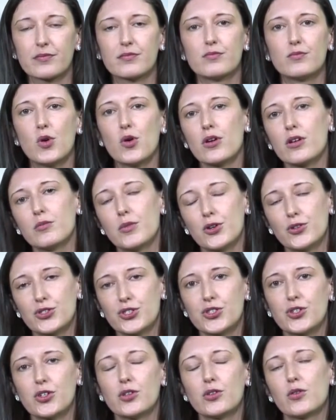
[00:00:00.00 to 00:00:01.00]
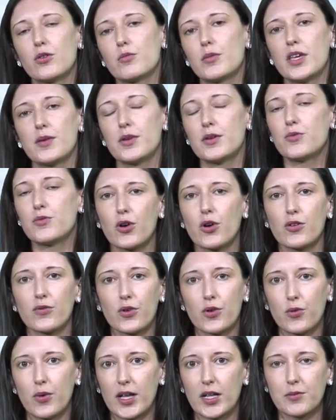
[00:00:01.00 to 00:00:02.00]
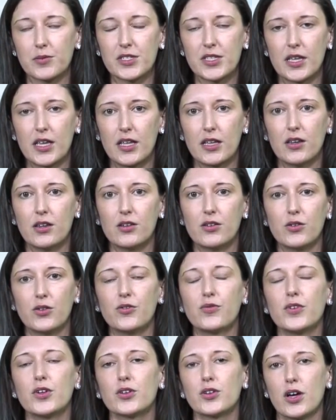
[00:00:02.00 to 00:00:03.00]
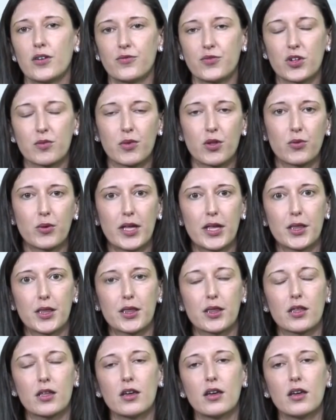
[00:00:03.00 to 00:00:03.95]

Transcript: more emotional, or maybe overwhelmed than you feel comfortable with.